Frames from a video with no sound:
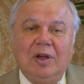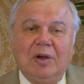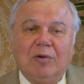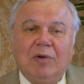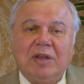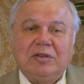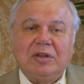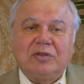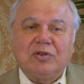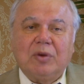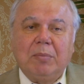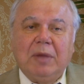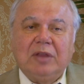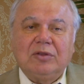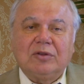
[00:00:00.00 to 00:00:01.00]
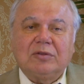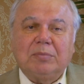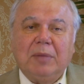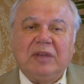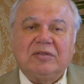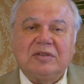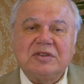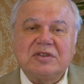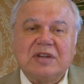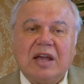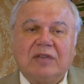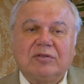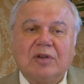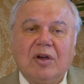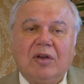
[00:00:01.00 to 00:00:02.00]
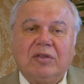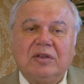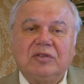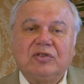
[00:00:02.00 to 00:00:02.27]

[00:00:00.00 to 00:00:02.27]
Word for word: What a tremendous message has God